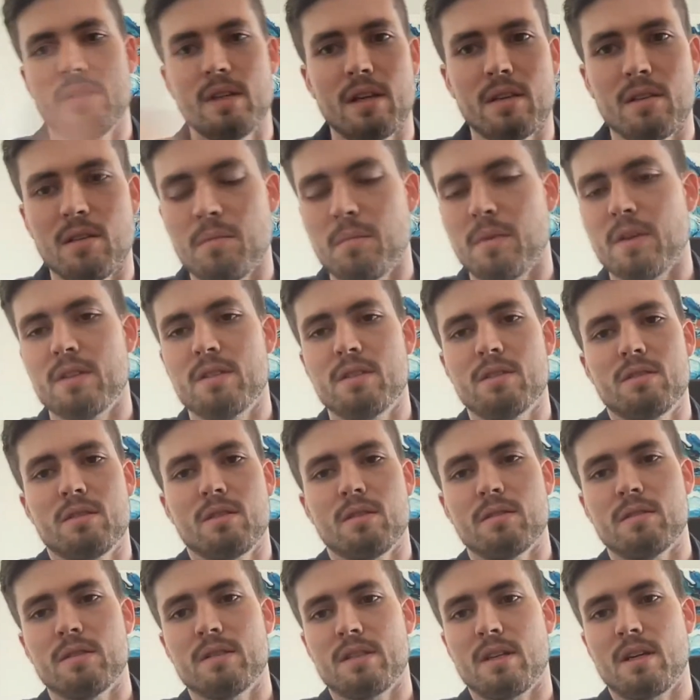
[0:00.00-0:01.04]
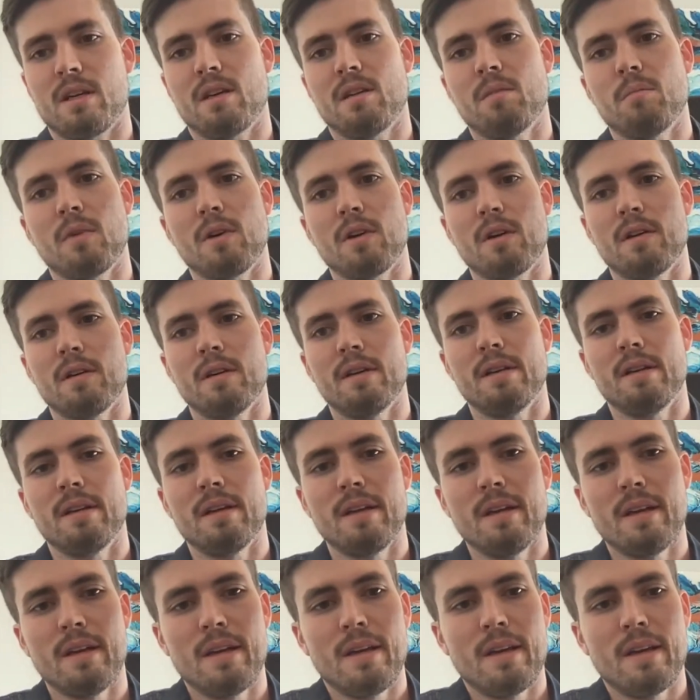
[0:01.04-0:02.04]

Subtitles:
your daily budgets all the time are, and